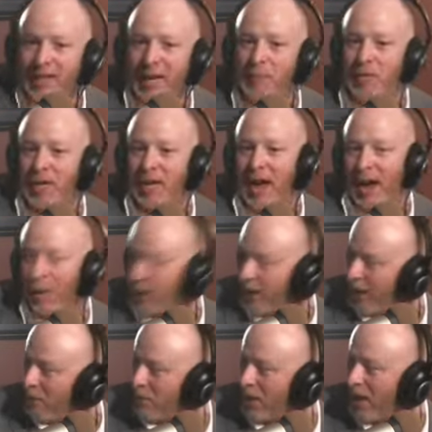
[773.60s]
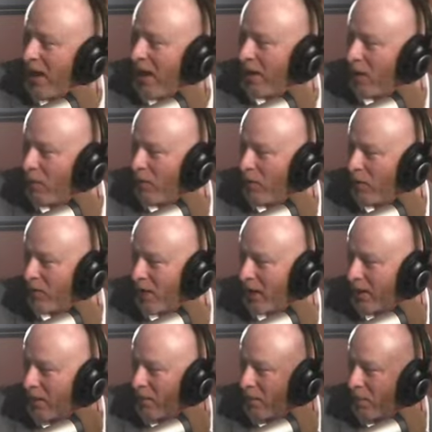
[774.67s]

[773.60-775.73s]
being a TMZ guy. TMZ guy, come here for a second.